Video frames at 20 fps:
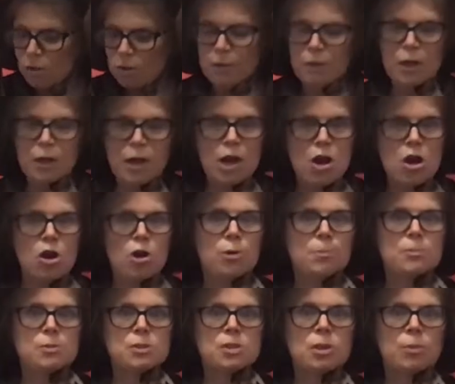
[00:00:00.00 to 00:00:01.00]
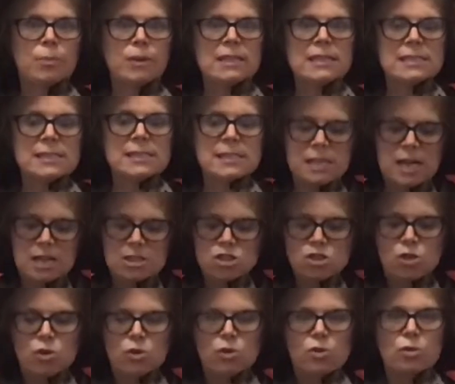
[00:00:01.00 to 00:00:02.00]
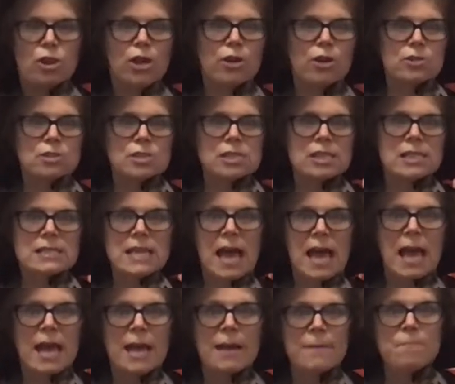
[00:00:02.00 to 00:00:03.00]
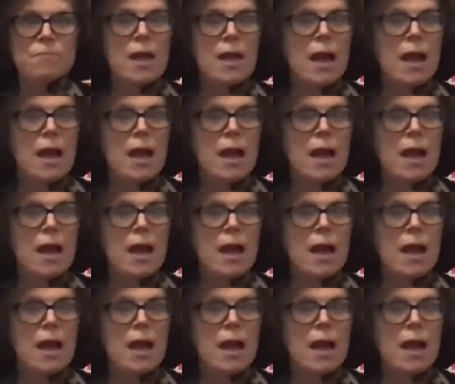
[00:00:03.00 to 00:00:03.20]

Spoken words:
of the herbs that we discussed earlier today.